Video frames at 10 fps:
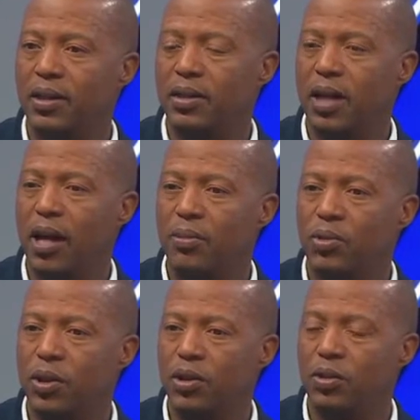times
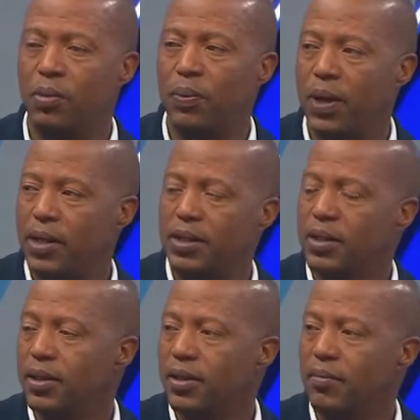where you need to press
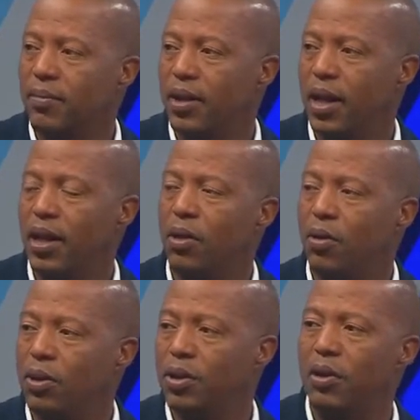and
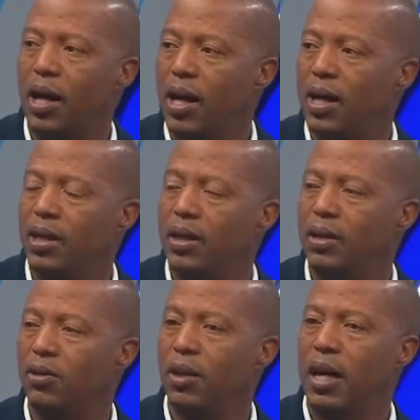hold your
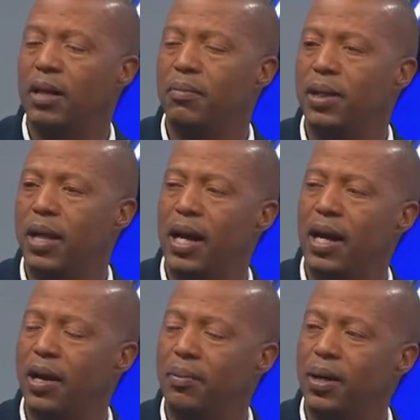line a bit higher
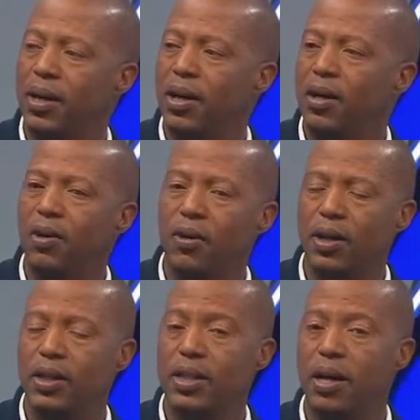up. Or
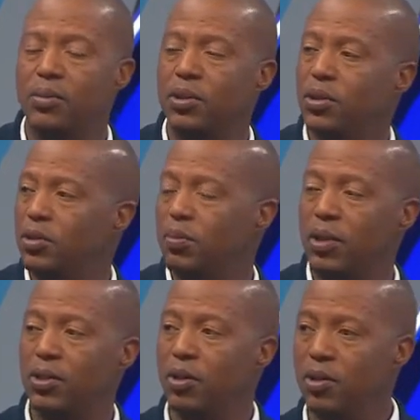at times you need to
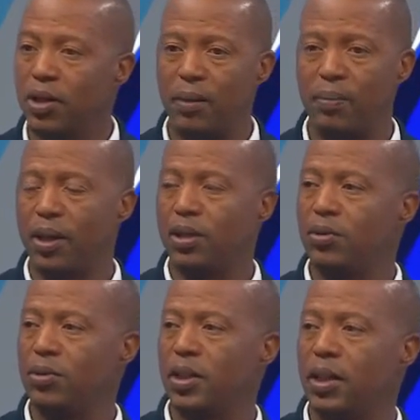make sure you come back
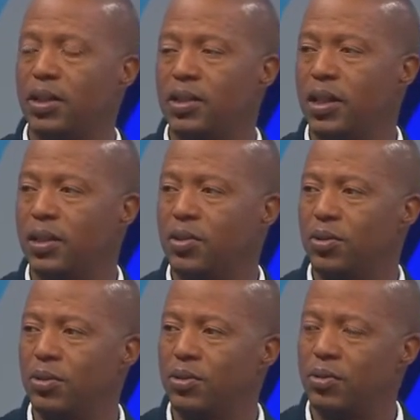into the second
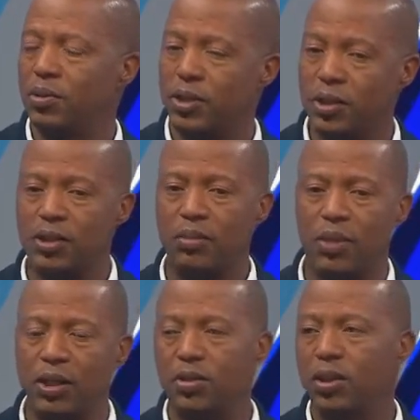zone to just
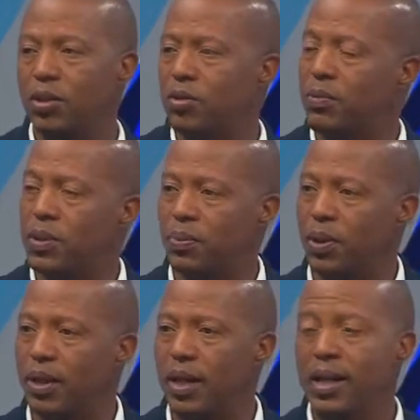make sure that
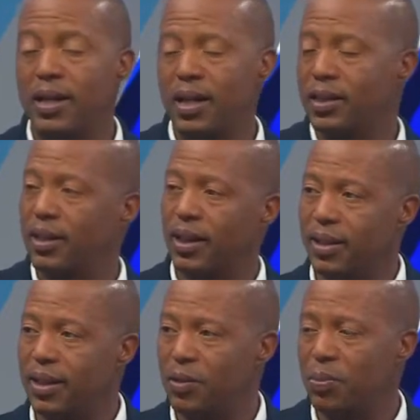Supersport doesn't get
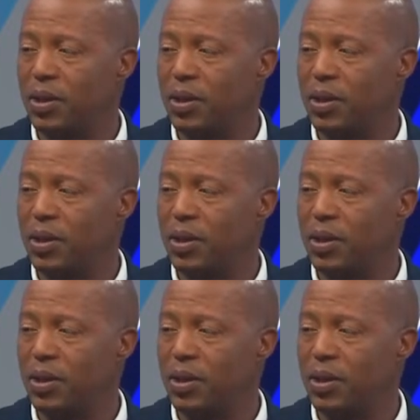that space